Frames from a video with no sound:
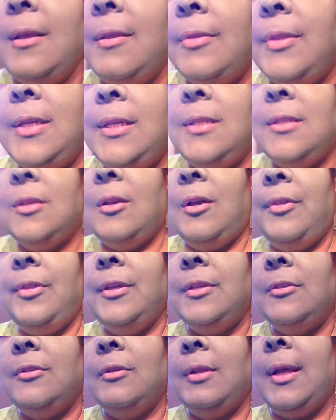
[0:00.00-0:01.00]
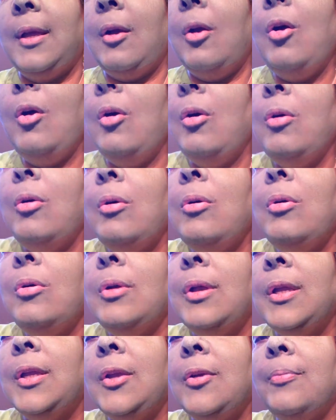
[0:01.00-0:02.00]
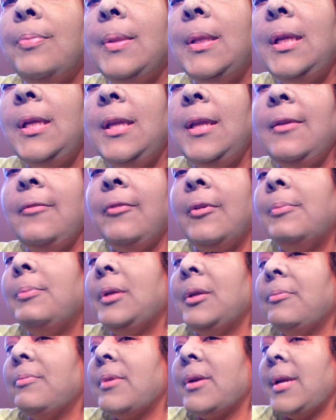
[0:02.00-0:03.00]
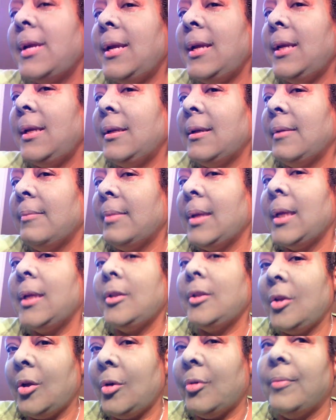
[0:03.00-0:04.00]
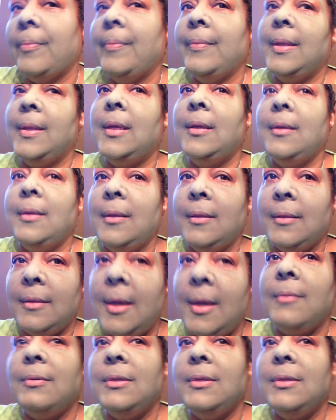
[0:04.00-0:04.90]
They saw this and they're like, oh, you're bleeding from your brain. I'm like, no, that